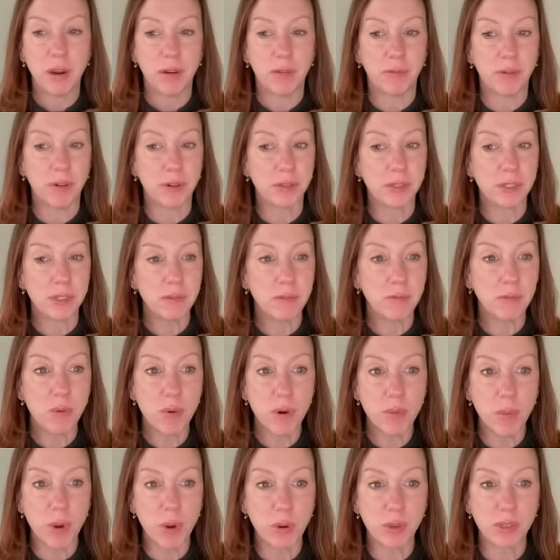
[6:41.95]
First and
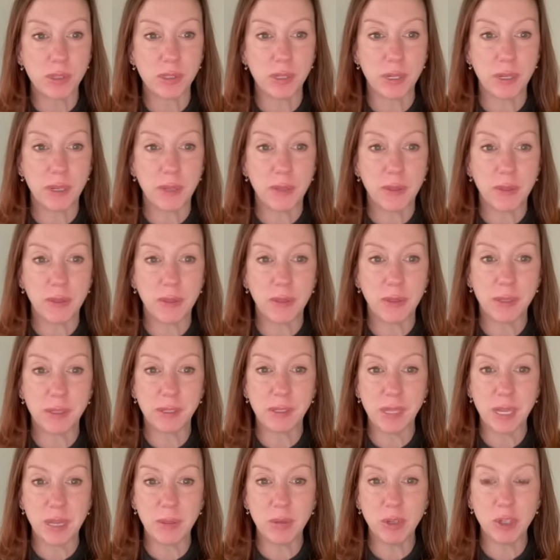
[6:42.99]
foremost, the
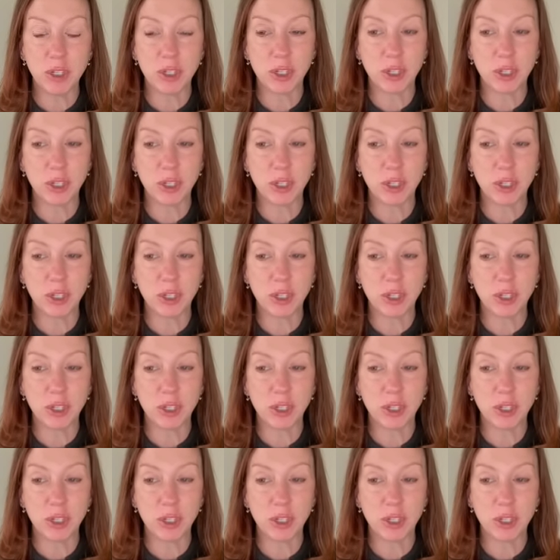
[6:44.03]
statement